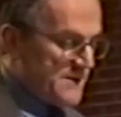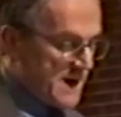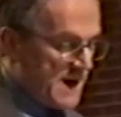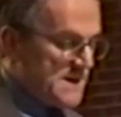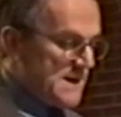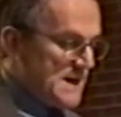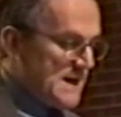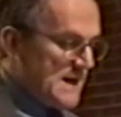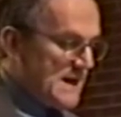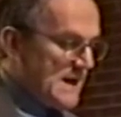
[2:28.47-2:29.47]

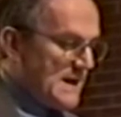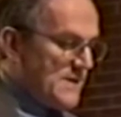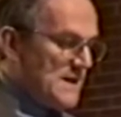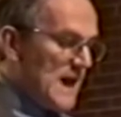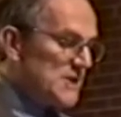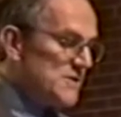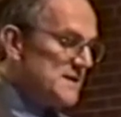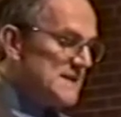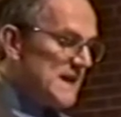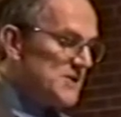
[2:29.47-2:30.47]
fecundity, the
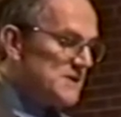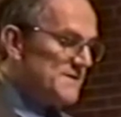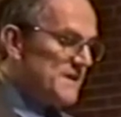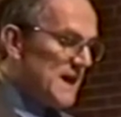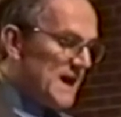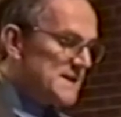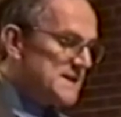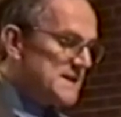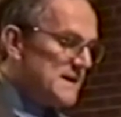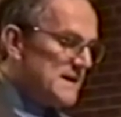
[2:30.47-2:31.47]
naturalization of lust,